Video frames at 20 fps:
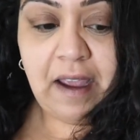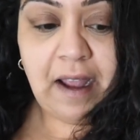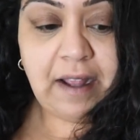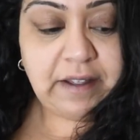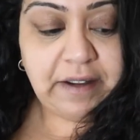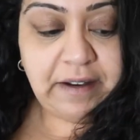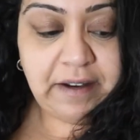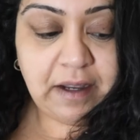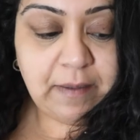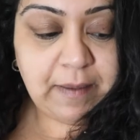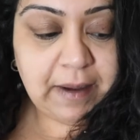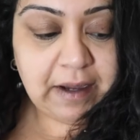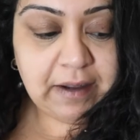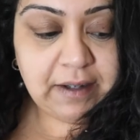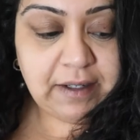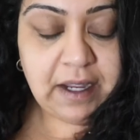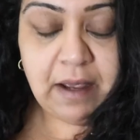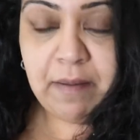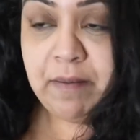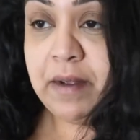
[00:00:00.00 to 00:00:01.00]
It's only about
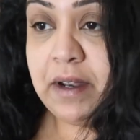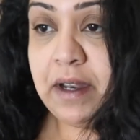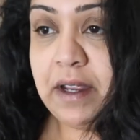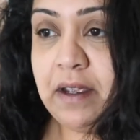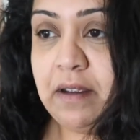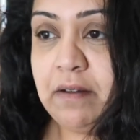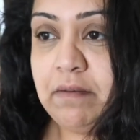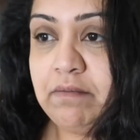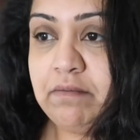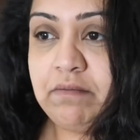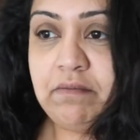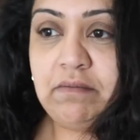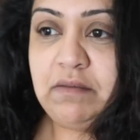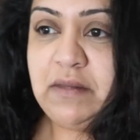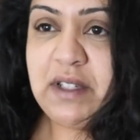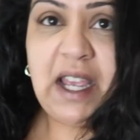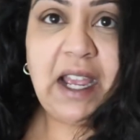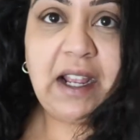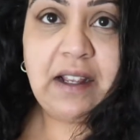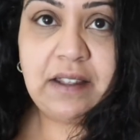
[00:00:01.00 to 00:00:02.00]
a 10 minute
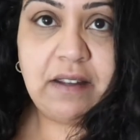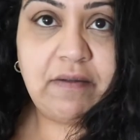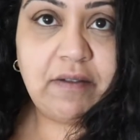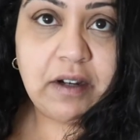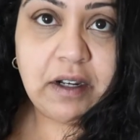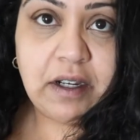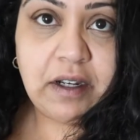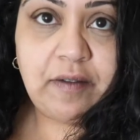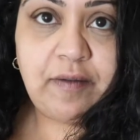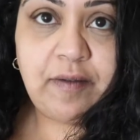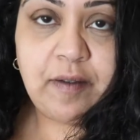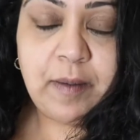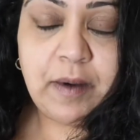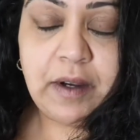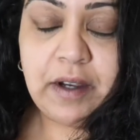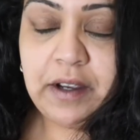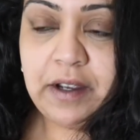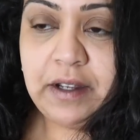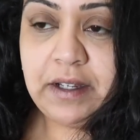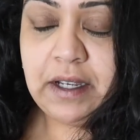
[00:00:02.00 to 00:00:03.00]
taxi ride from
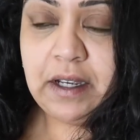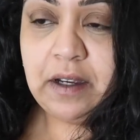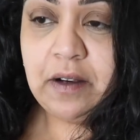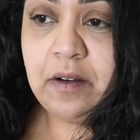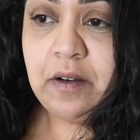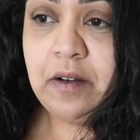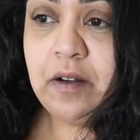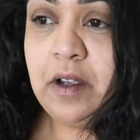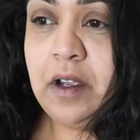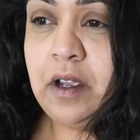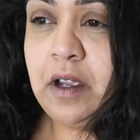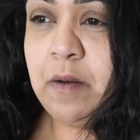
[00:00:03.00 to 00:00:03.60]
our hotel,